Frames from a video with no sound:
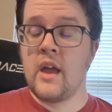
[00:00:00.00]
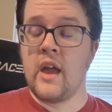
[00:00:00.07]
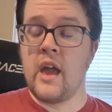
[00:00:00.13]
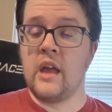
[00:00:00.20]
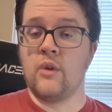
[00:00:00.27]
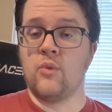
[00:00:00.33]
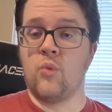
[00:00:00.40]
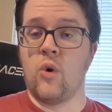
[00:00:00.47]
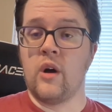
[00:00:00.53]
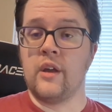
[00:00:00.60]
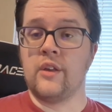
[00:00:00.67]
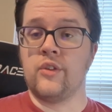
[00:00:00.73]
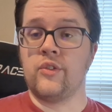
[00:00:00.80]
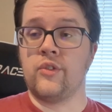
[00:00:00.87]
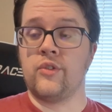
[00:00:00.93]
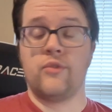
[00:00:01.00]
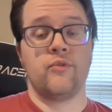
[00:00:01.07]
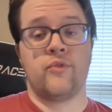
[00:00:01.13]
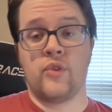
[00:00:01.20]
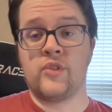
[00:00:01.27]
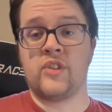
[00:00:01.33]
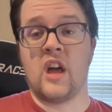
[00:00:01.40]
It was,
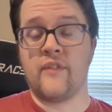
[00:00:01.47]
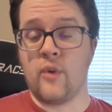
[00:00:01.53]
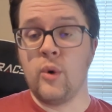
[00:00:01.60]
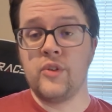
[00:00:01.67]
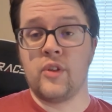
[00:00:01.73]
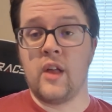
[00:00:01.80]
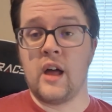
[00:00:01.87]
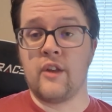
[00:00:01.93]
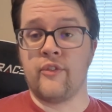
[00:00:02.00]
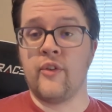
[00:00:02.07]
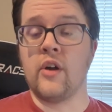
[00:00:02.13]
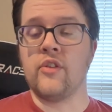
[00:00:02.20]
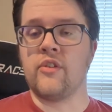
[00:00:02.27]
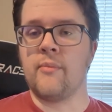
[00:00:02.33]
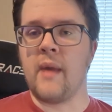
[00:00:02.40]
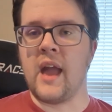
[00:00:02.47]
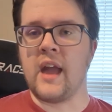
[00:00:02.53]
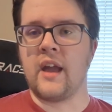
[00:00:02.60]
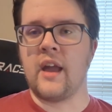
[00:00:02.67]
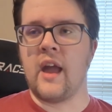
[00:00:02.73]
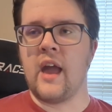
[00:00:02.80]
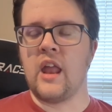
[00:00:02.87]
first off, it was a lot of fun to
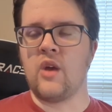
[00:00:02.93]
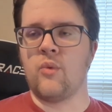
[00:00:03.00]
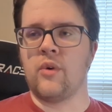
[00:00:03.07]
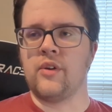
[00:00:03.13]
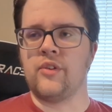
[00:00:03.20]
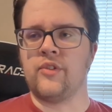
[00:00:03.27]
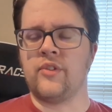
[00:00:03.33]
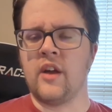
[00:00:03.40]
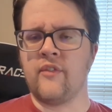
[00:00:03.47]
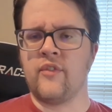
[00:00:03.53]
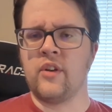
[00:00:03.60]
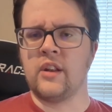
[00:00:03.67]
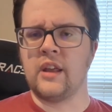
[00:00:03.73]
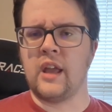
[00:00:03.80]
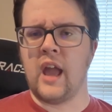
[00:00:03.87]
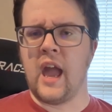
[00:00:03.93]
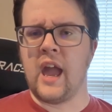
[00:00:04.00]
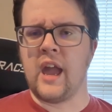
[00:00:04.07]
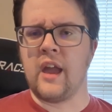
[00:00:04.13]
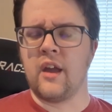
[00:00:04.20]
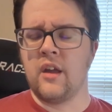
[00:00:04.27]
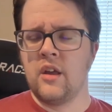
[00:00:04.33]
make, and it was definitely
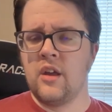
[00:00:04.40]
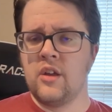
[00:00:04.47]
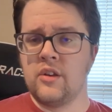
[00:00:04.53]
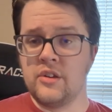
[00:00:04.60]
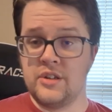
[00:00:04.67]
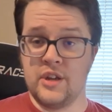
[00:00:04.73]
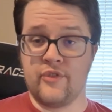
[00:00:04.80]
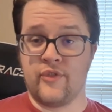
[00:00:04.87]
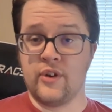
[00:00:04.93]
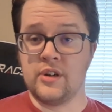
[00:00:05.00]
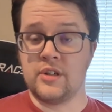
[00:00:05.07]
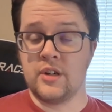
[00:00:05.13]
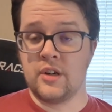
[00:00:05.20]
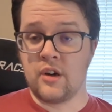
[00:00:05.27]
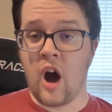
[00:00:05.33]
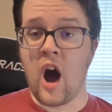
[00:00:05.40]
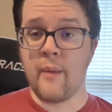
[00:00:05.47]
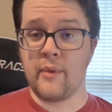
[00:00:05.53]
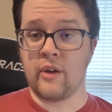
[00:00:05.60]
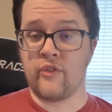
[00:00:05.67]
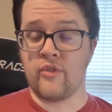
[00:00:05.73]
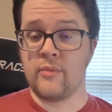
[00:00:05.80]
a different
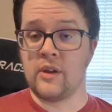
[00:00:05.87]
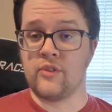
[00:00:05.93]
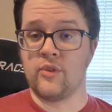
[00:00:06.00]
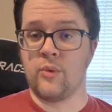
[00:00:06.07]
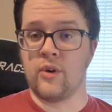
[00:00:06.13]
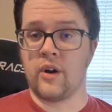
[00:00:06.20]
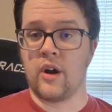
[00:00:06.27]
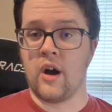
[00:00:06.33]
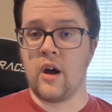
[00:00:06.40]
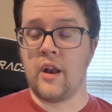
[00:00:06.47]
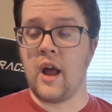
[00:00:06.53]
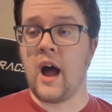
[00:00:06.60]
comic for me to work on.